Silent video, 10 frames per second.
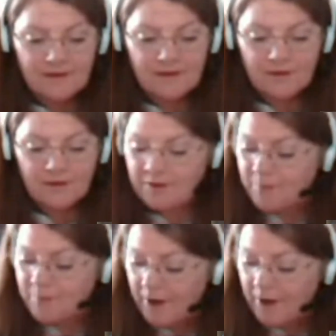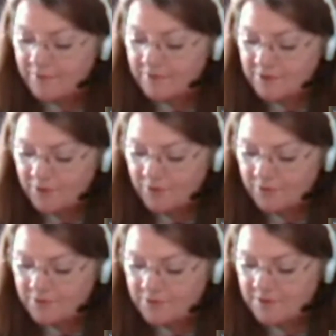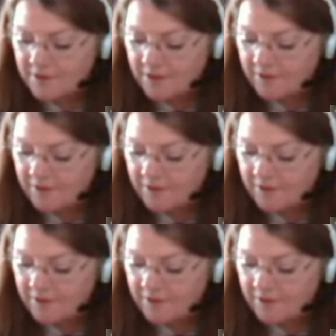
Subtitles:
you know, compare the results that